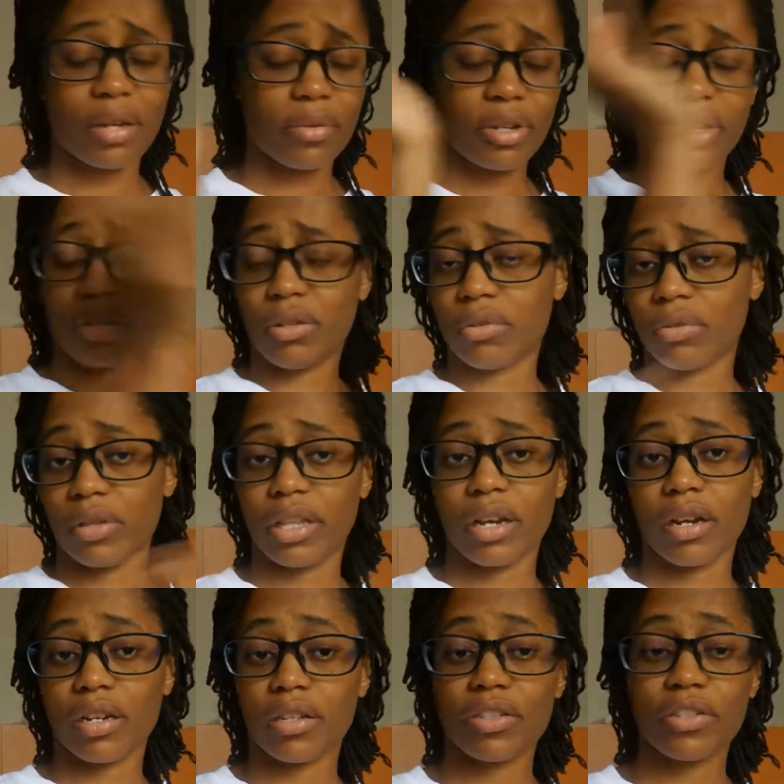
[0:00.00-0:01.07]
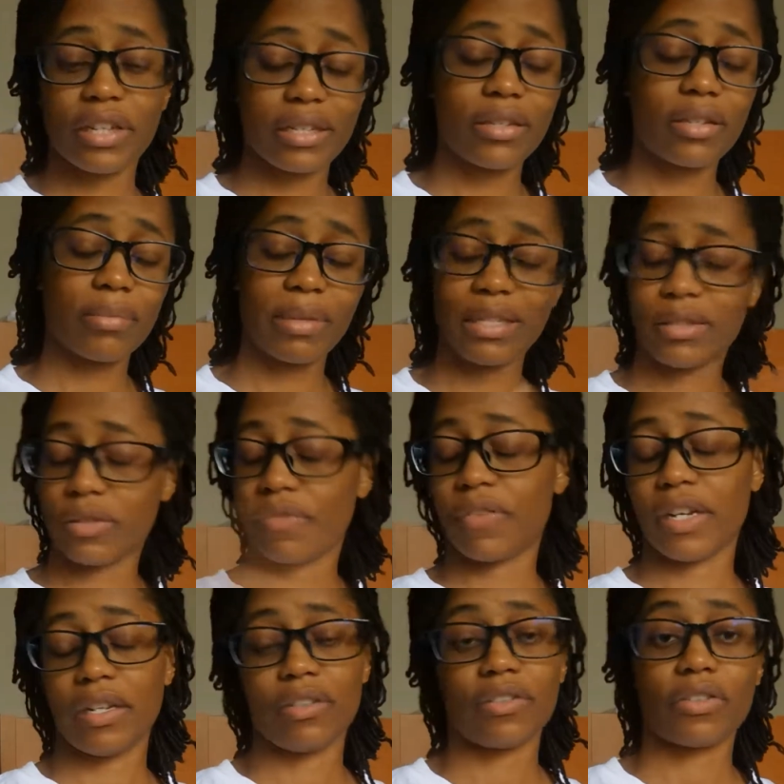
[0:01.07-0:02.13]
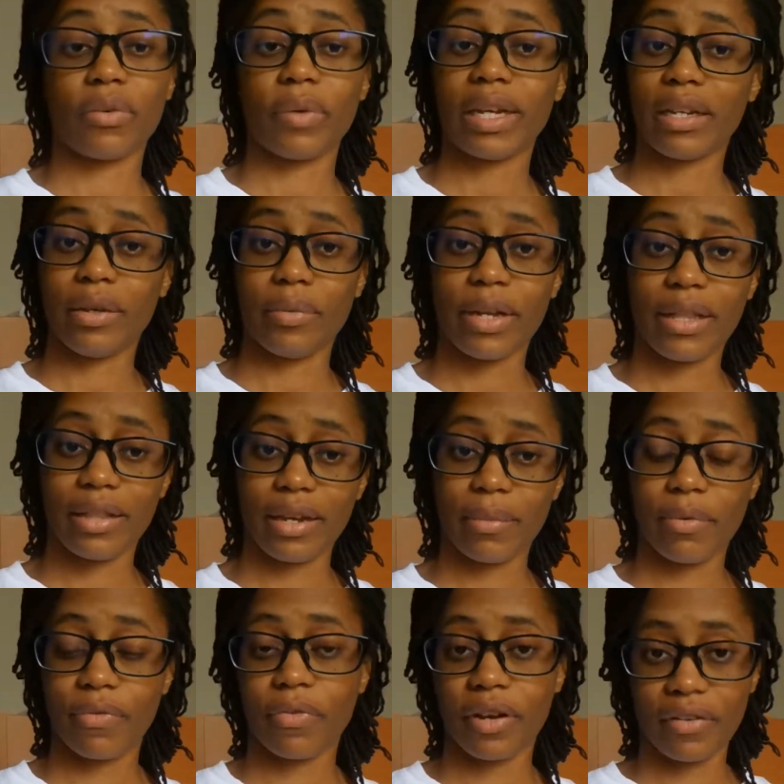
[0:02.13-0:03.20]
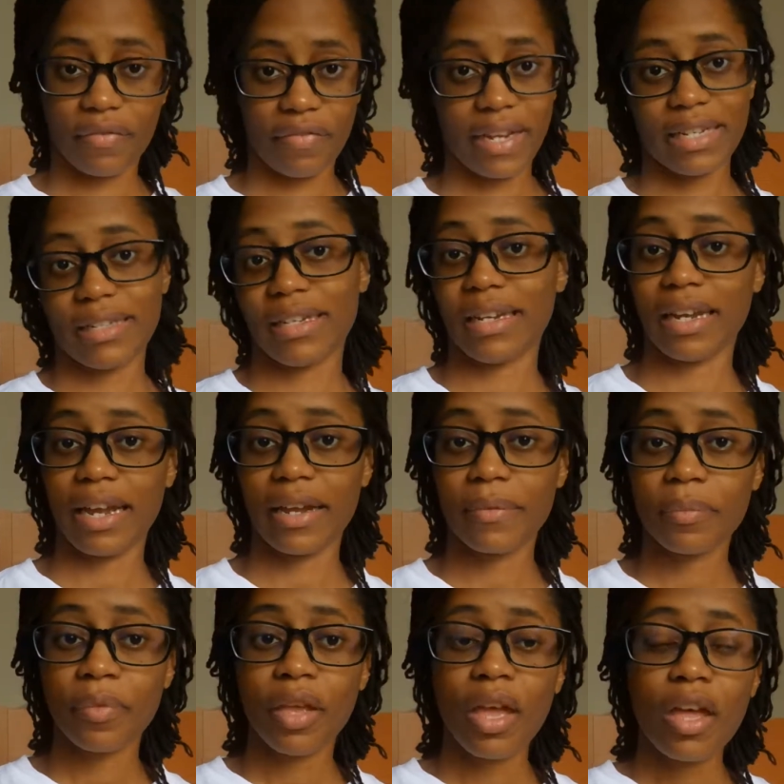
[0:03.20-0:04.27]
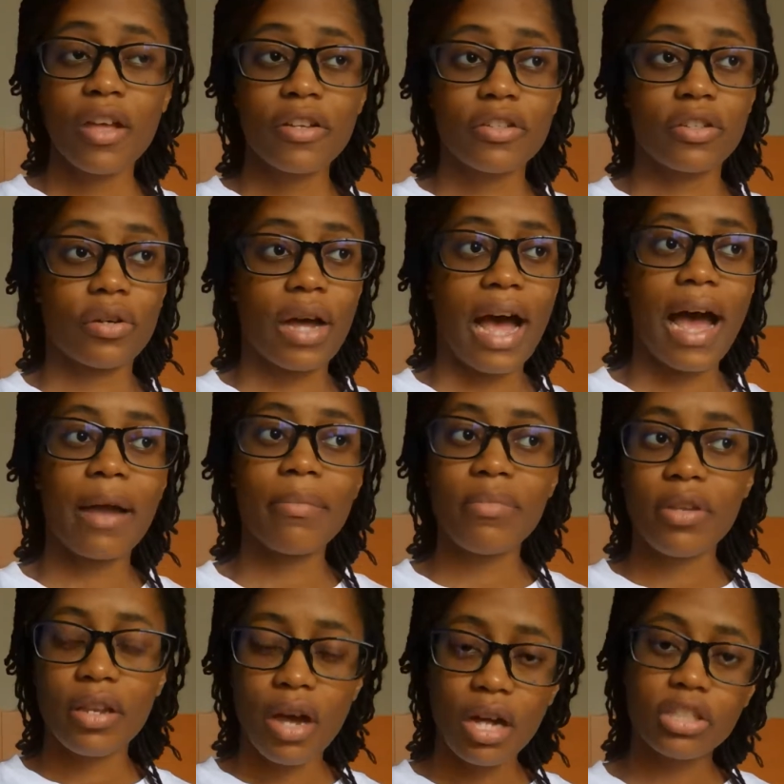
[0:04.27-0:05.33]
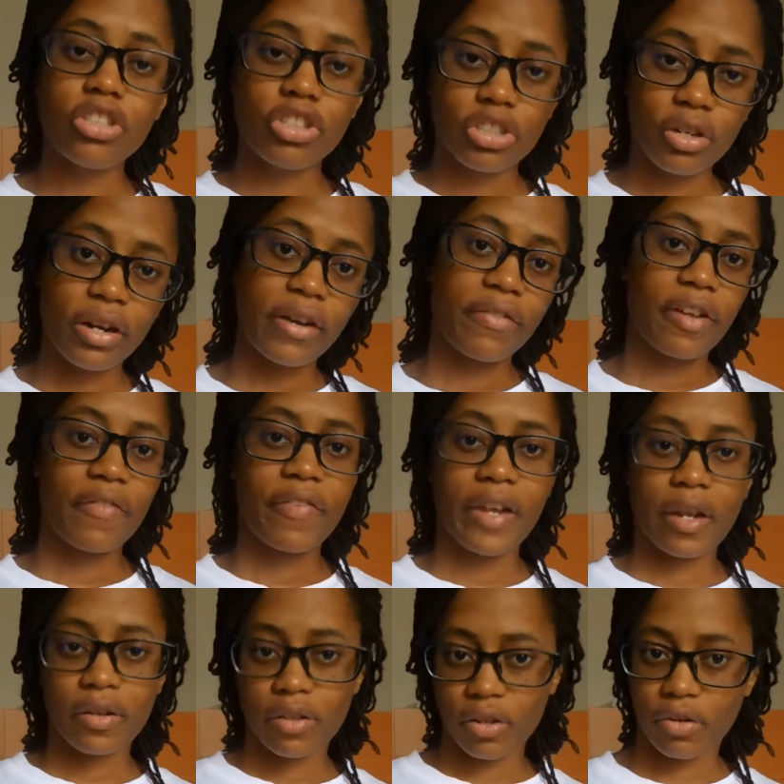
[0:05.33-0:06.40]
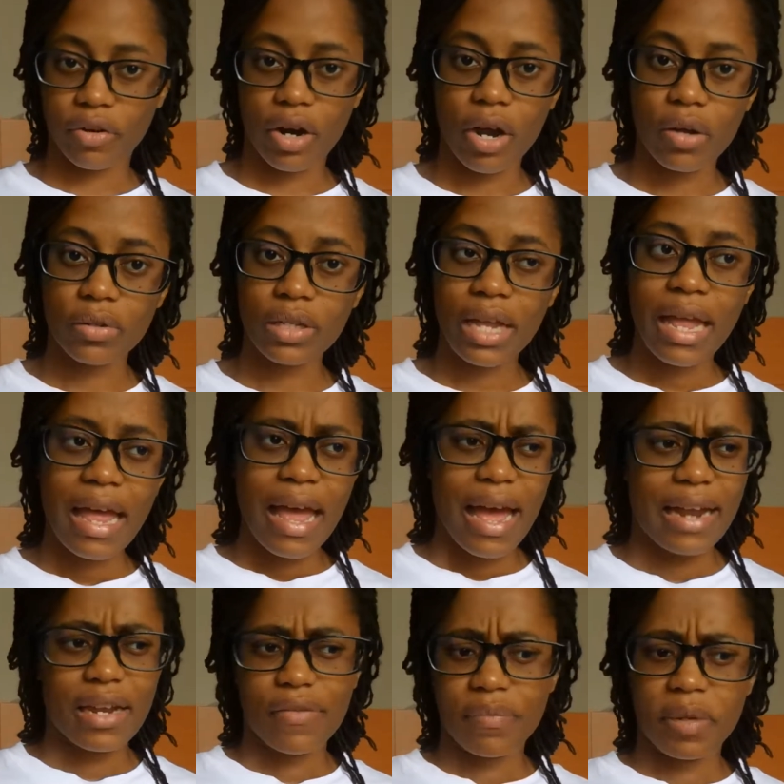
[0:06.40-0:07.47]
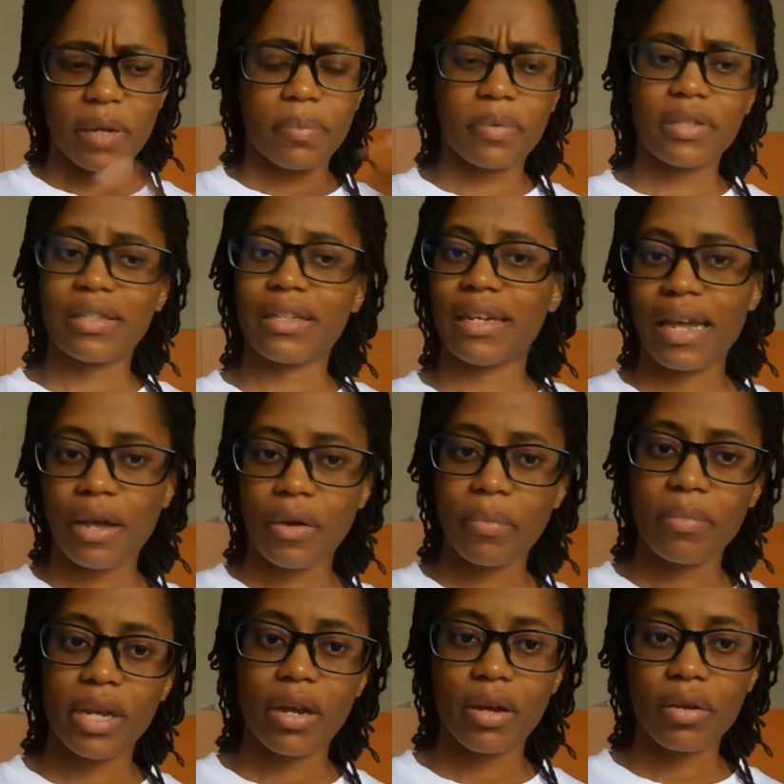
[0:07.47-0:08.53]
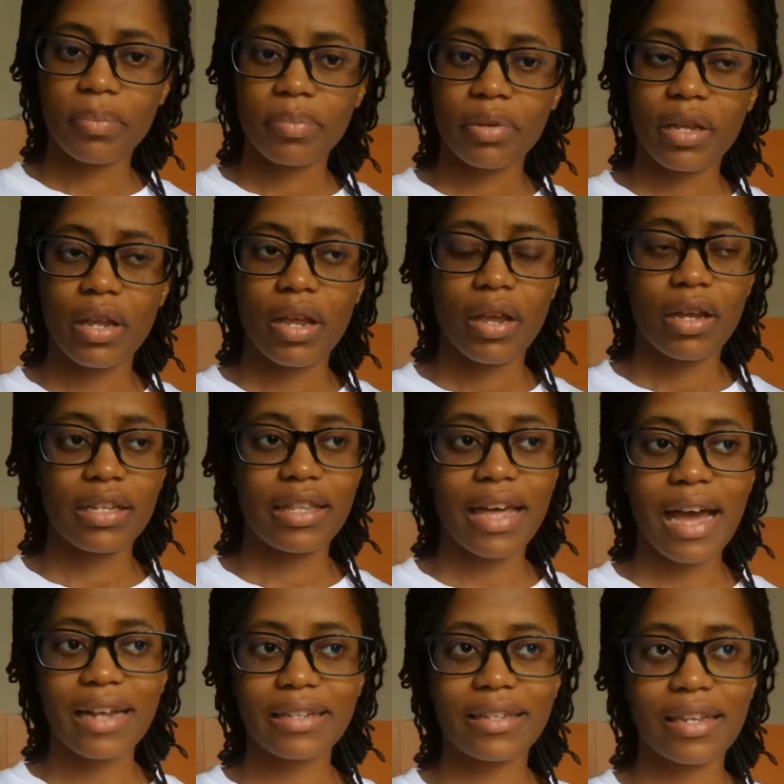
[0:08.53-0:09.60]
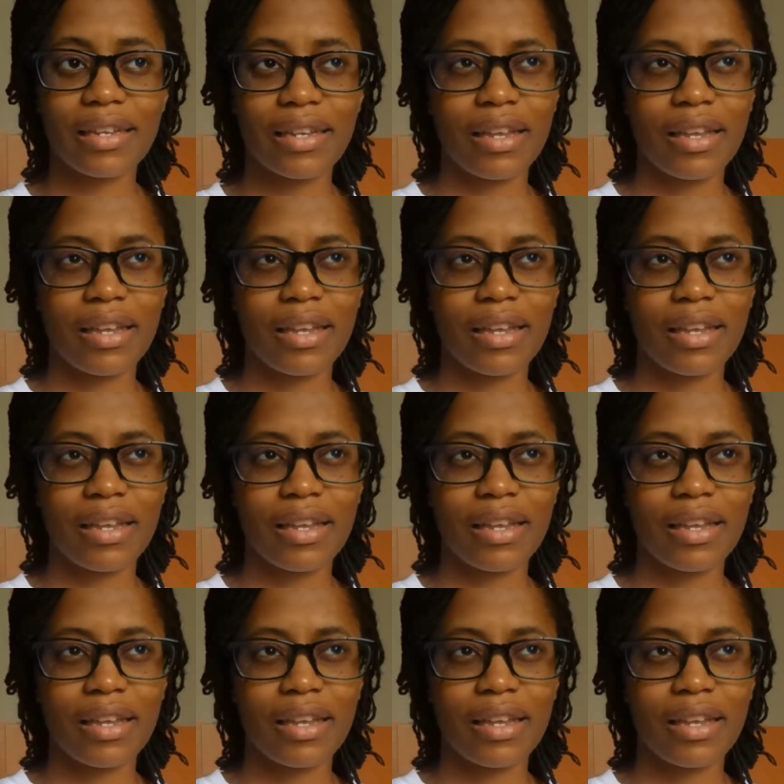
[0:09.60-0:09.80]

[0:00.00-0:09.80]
gonna go there. So I took my stuff and I just quickly went there before I fainted again. So I'm not sure if I fell on the ground and if people did help me up. That,